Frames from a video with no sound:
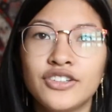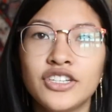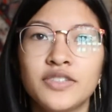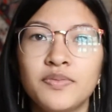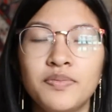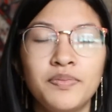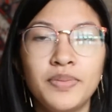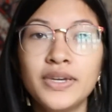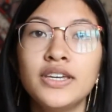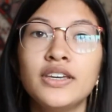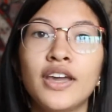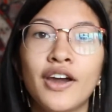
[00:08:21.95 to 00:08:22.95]
Just
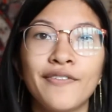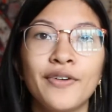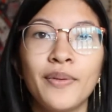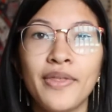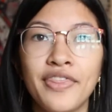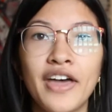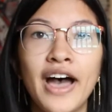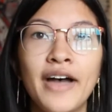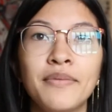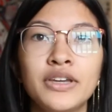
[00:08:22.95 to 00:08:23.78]
be careful with that.